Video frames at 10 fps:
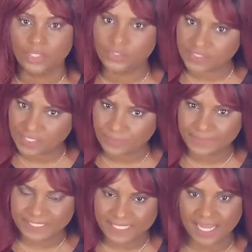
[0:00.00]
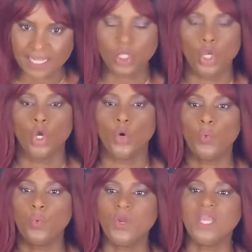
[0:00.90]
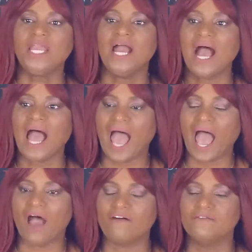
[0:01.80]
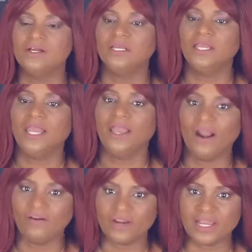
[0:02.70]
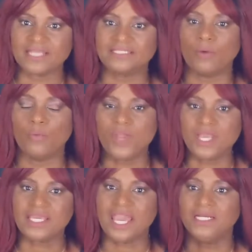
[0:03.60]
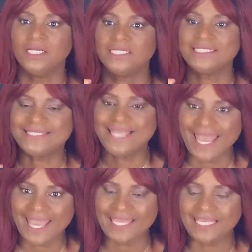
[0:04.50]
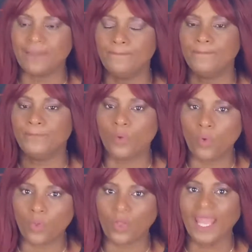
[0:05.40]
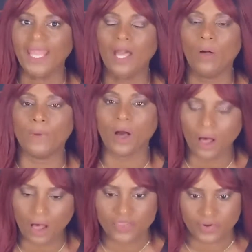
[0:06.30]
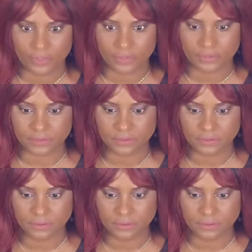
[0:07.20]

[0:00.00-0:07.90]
You see what I'm saying? We have areas that we can take and pull and help others.